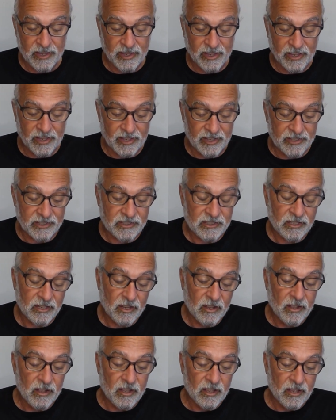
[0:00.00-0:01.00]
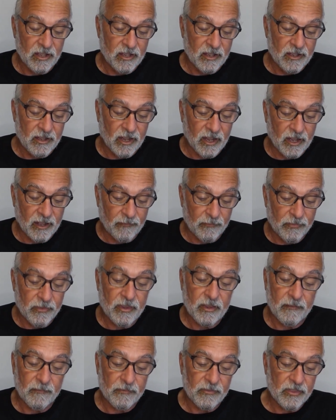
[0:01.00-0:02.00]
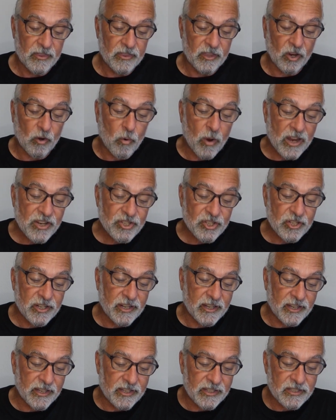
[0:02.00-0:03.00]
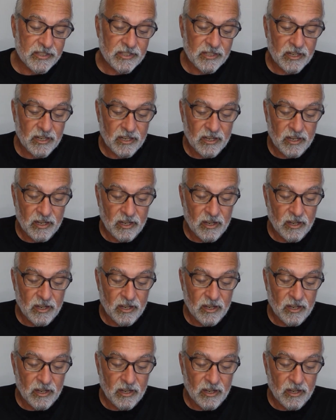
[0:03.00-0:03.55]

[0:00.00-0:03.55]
is, the question is,